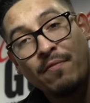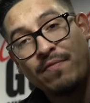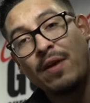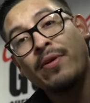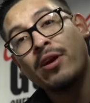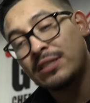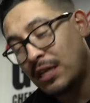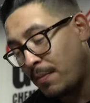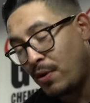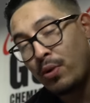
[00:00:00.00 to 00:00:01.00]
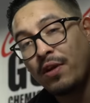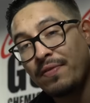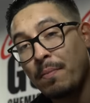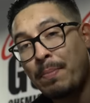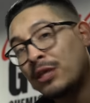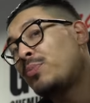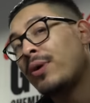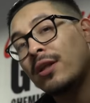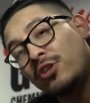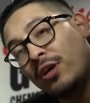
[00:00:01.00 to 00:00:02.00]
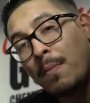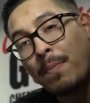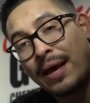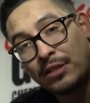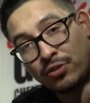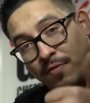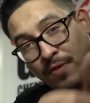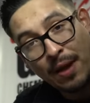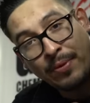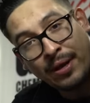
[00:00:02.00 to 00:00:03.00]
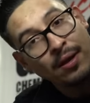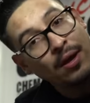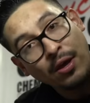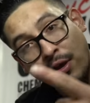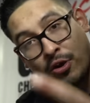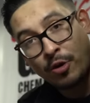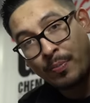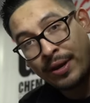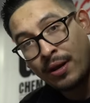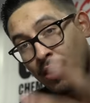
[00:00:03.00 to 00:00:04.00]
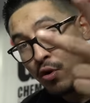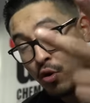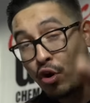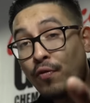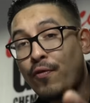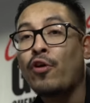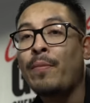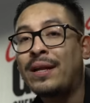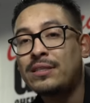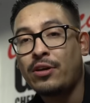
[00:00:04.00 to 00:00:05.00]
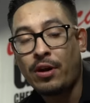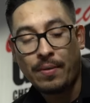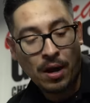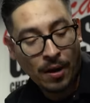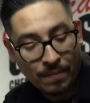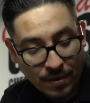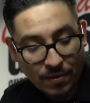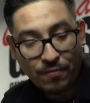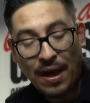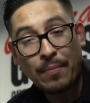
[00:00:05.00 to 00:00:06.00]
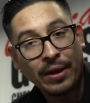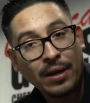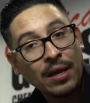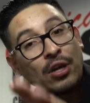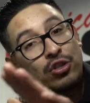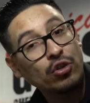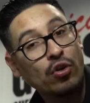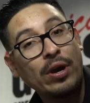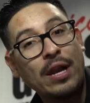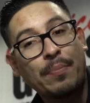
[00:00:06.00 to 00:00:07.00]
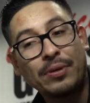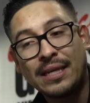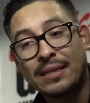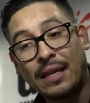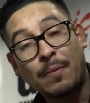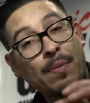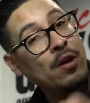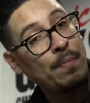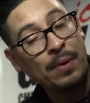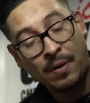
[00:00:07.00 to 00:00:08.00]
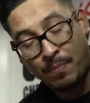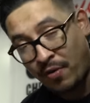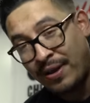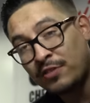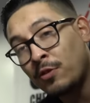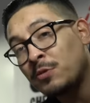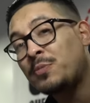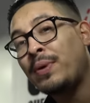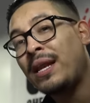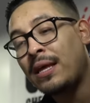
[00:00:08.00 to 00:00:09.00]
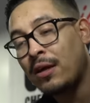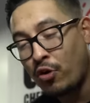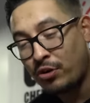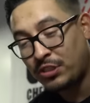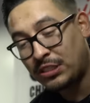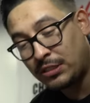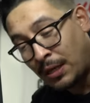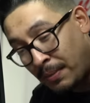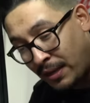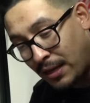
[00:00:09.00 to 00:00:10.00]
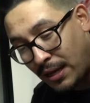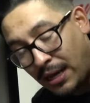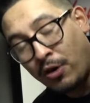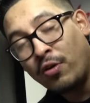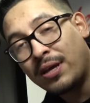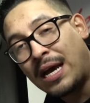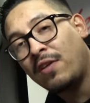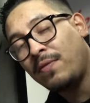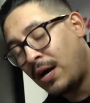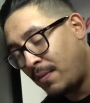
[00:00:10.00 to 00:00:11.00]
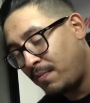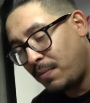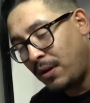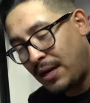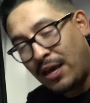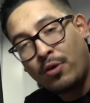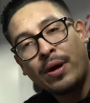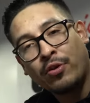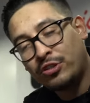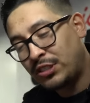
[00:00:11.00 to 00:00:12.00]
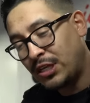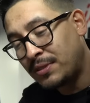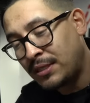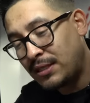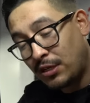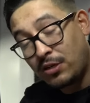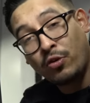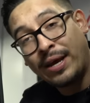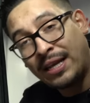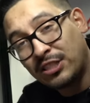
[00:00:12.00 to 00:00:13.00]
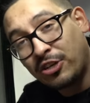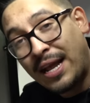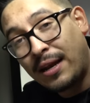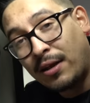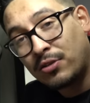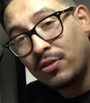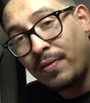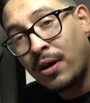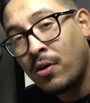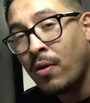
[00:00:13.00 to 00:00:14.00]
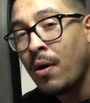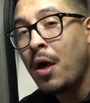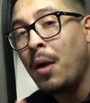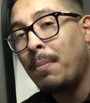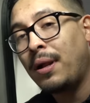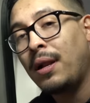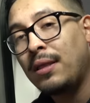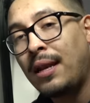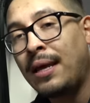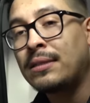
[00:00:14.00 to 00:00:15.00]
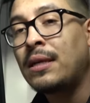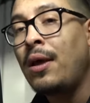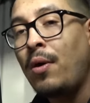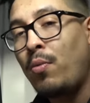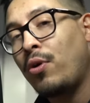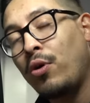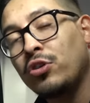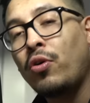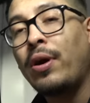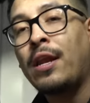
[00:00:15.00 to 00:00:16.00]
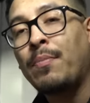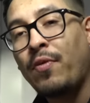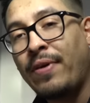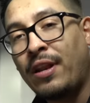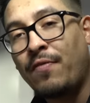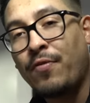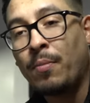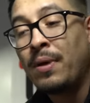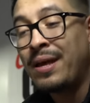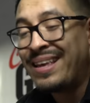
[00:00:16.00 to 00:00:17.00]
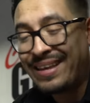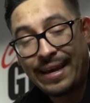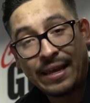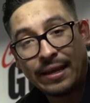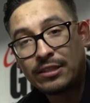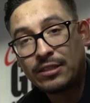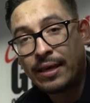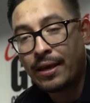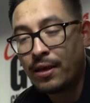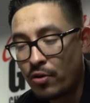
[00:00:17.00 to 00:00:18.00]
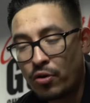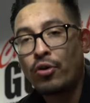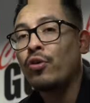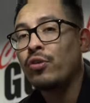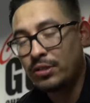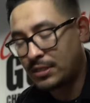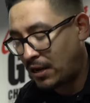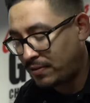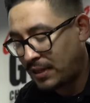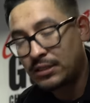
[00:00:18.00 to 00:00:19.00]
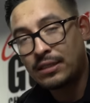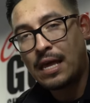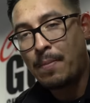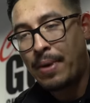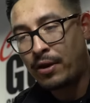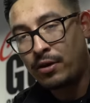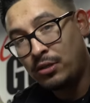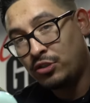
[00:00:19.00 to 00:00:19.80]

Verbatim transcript: Fabric Guard is gonna be one of the best products you can apply into the fabric, carpet, or floor mats that are um, fabric so you go ahead and protect it. It, it prevents from spilling or summing all the kind of uh, liquid or substance that go ahead and start landing into the vehicle. But nonetheless, would also go ahead and prevent it from getting it stained or all those kind of things in that matter.